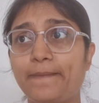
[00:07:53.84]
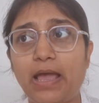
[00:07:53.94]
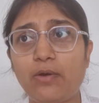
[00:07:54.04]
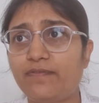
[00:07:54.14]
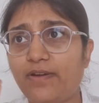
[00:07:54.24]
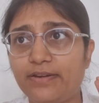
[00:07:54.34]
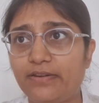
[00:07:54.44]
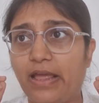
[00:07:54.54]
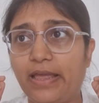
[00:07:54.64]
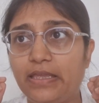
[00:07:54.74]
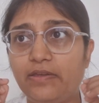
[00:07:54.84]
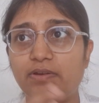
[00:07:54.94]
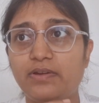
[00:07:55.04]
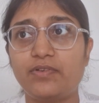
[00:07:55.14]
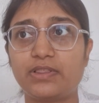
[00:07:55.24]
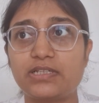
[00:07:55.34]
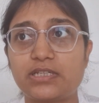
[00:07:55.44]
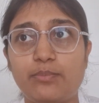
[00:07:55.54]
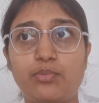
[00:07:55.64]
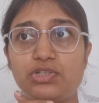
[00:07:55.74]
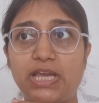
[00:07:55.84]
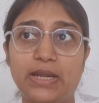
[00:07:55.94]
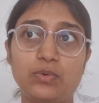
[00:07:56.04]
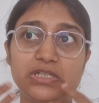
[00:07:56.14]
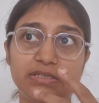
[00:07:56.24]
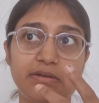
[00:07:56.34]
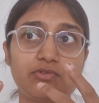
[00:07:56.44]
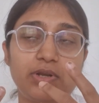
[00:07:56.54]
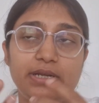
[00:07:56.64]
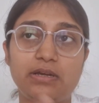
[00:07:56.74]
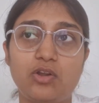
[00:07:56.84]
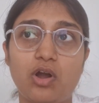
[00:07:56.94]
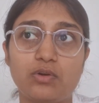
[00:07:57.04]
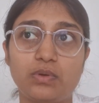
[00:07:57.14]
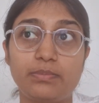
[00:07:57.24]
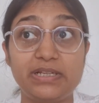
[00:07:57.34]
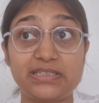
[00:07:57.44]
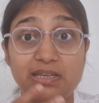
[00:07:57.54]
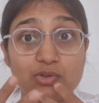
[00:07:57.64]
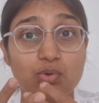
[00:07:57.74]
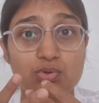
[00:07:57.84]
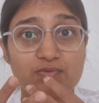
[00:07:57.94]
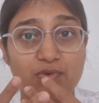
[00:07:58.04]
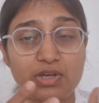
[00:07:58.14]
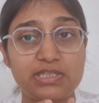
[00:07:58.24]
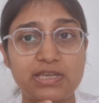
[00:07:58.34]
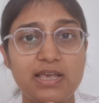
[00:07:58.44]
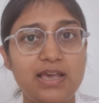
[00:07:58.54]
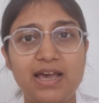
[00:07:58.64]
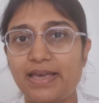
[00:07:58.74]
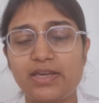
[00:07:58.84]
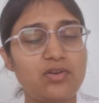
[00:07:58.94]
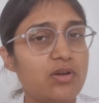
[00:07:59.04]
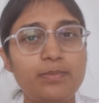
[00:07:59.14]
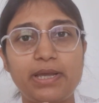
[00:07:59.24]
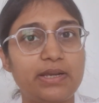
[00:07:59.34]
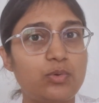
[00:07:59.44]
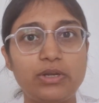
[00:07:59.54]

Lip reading: now if I try, even with the Shambho chant, which is resonating a lot with me in Sadhguru's voice, I cannot make it